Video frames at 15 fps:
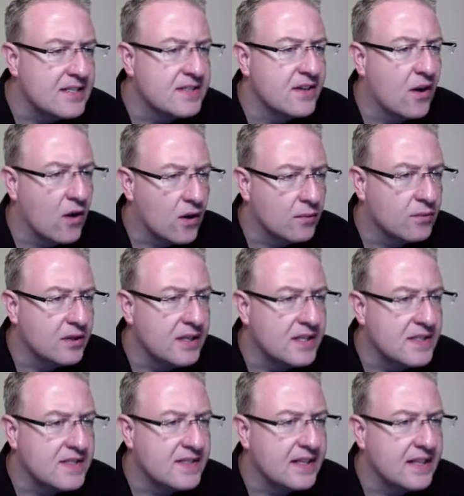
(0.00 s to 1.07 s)
The hardwood
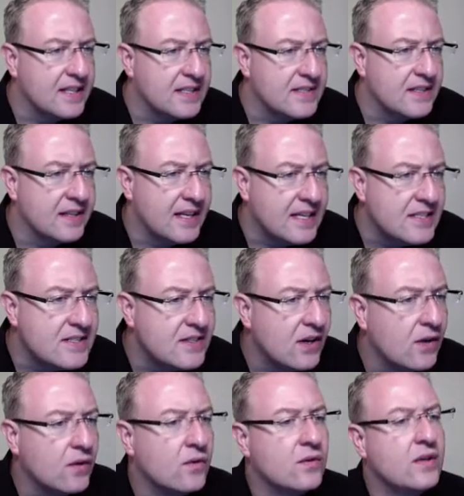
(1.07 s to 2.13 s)
is uh, is a nice
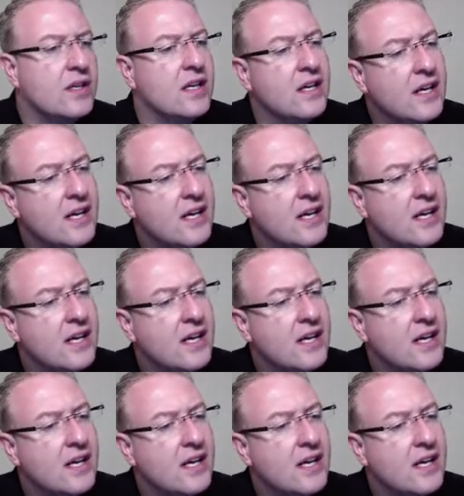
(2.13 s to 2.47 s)
tone.